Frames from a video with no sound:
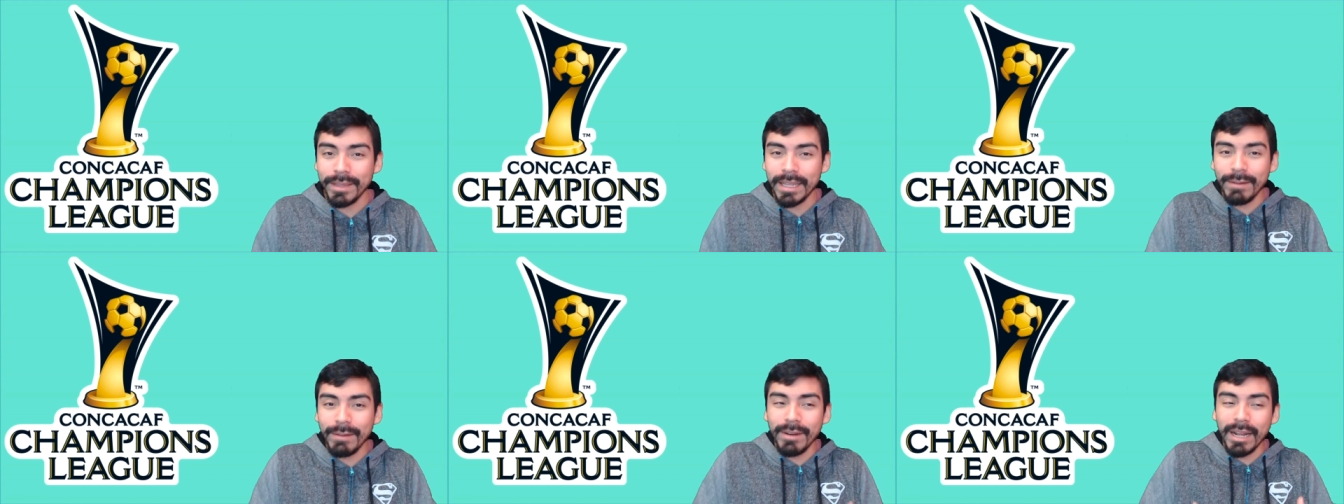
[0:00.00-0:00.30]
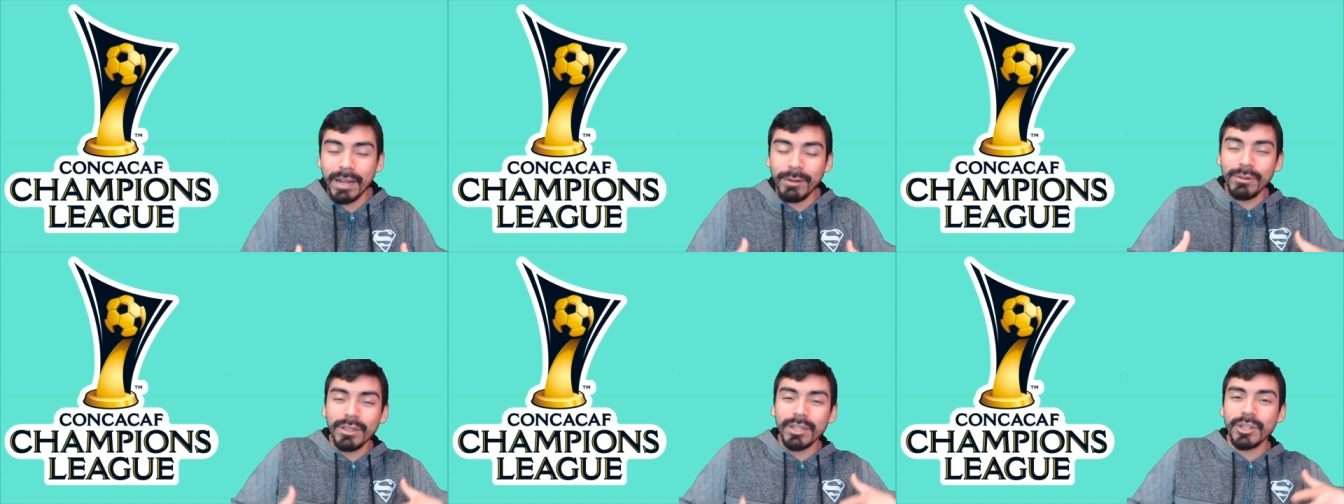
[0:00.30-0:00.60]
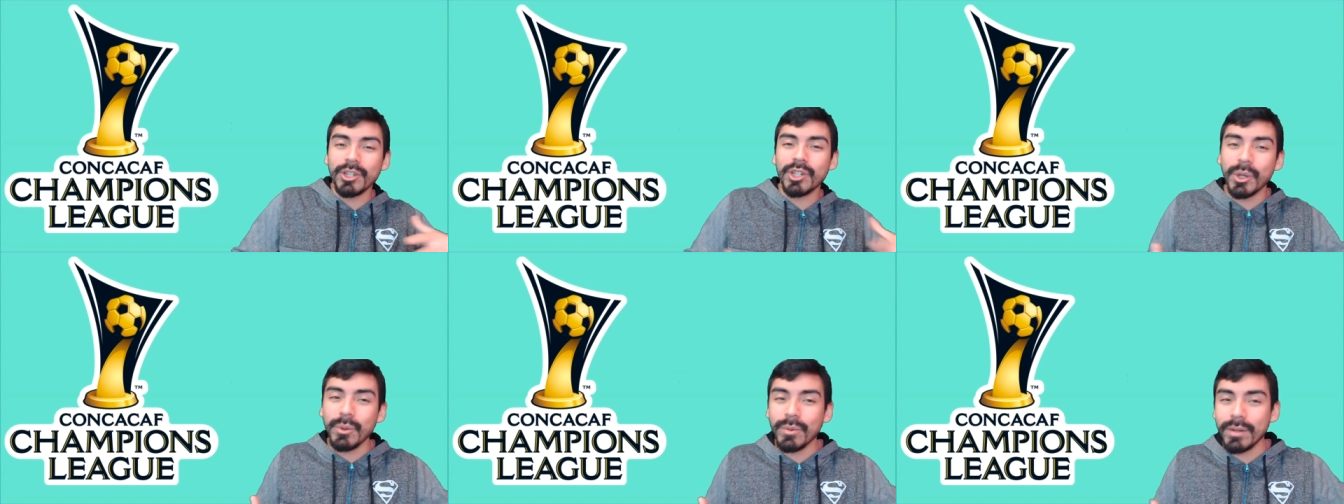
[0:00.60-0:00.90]
they're not
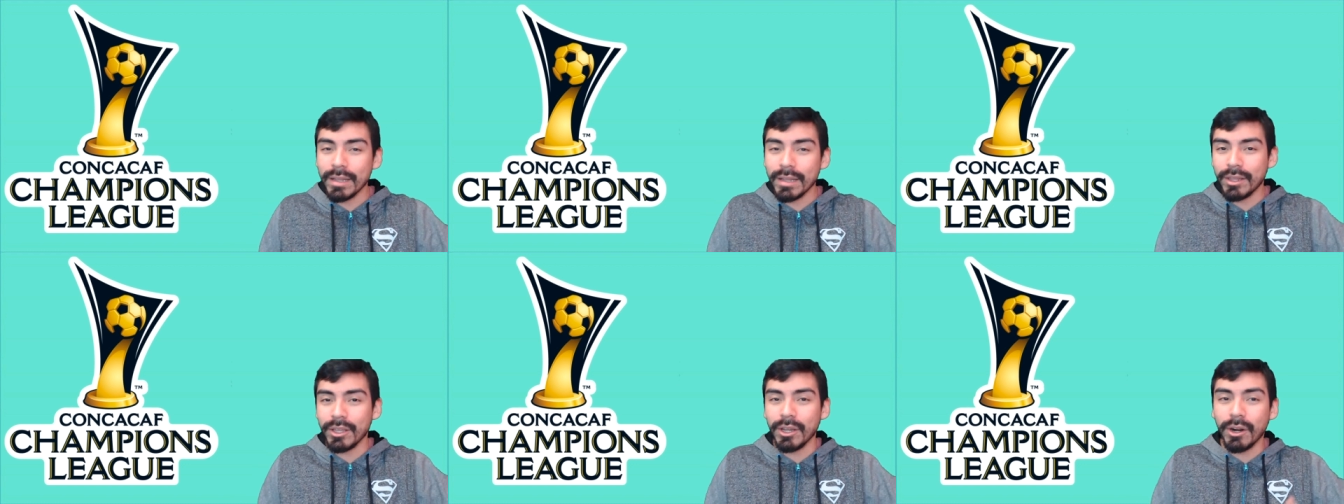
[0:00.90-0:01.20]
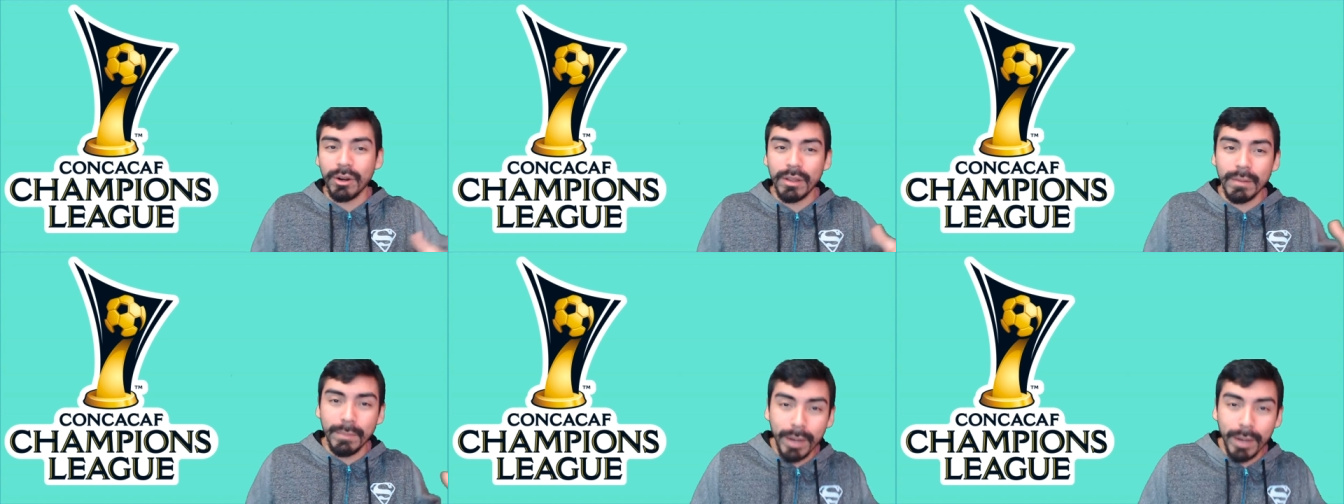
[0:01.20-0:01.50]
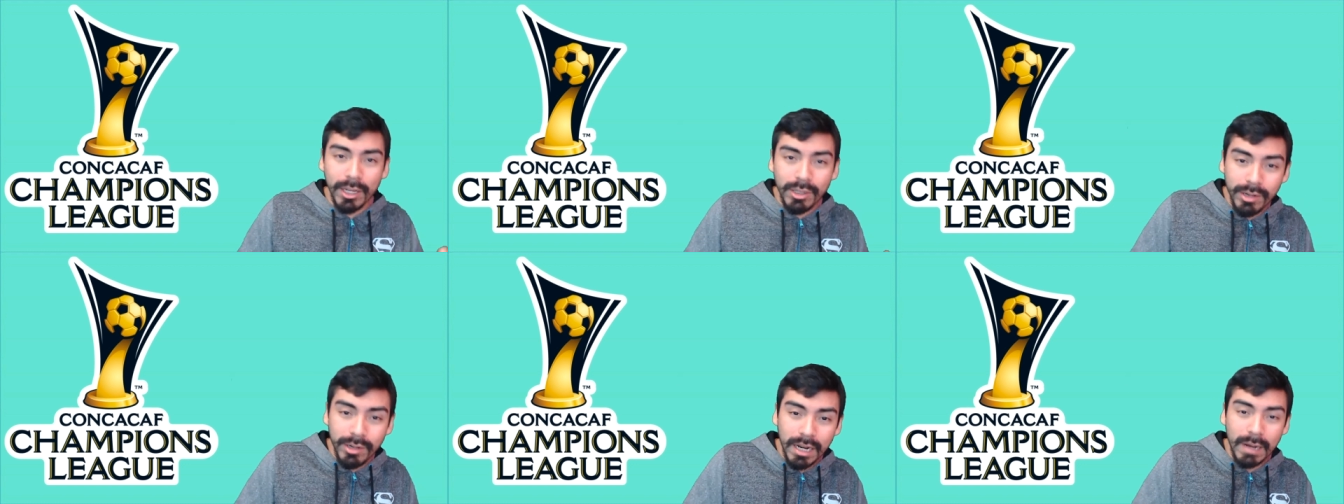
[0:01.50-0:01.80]
really showing that they are the
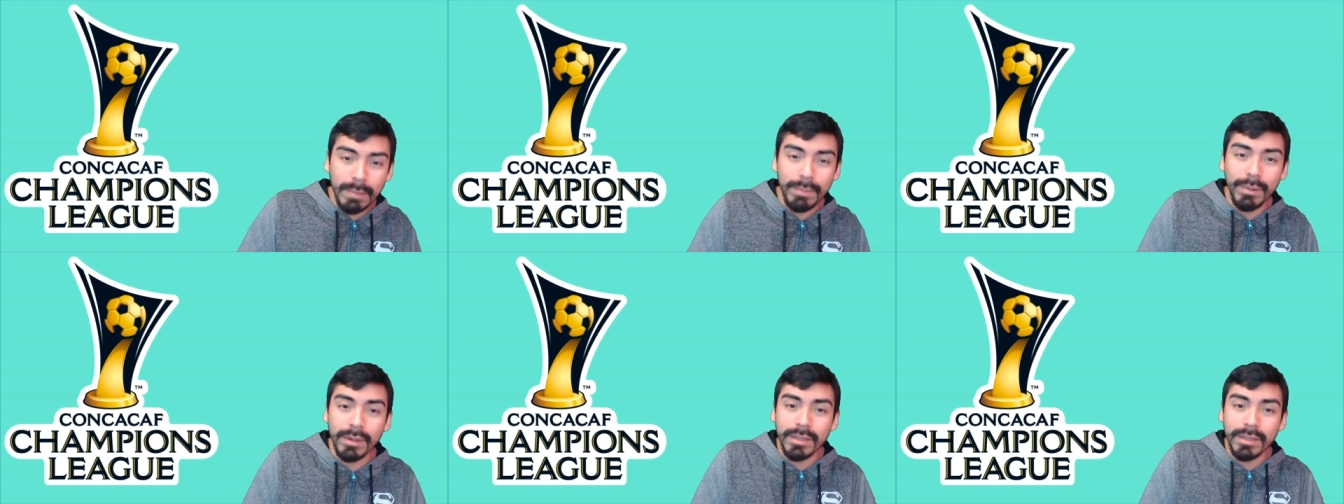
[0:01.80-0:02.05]
best right now,